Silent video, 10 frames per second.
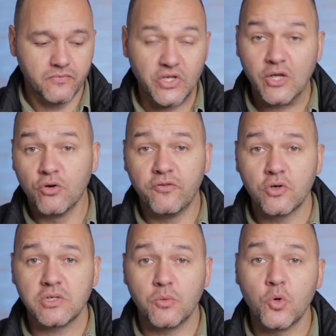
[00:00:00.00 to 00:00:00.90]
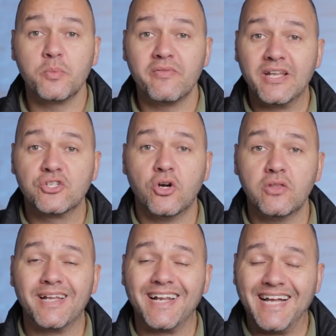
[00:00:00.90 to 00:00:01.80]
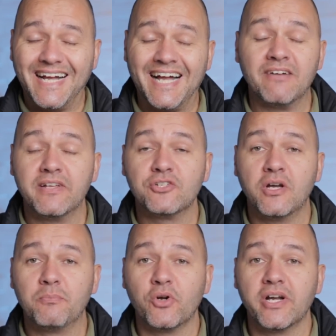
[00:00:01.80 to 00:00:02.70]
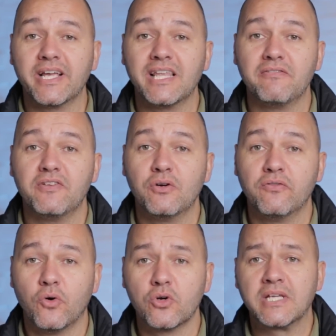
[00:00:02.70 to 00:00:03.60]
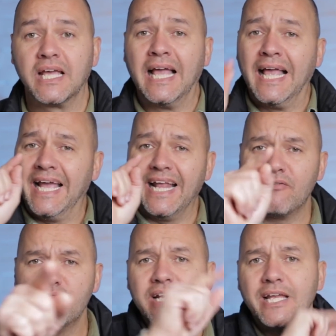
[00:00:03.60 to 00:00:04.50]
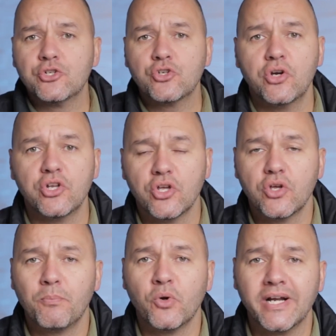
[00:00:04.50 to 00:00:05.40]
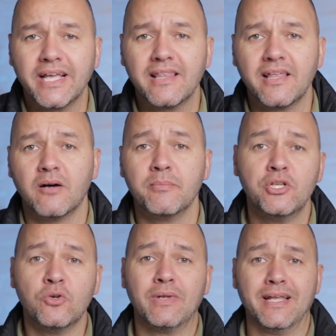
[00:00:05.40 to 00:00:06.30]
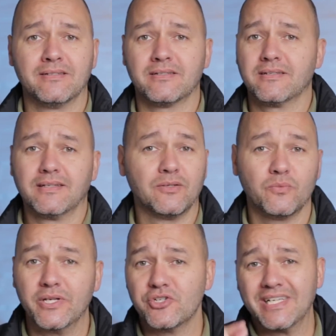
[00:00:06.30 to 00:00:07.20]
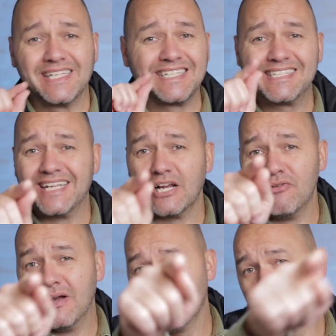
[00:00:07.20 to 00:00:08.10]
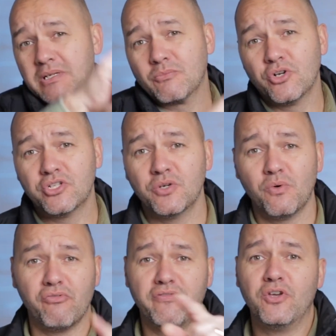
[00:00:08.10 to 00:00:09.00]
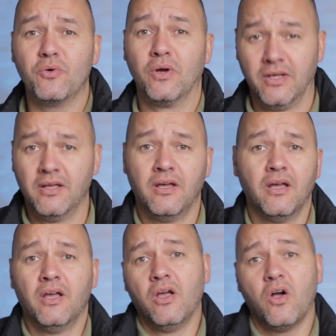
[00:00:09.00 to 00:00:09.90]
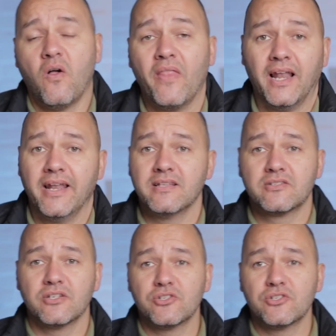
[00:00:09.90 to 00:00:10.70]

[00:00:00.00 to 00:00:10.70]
There you go, folks. I hope you've enjoyed that. I've enjoyed putting it together for you folks, and I've really enjoyed putting it together on my new lens, which stick around because I'm going to do a review on that lens.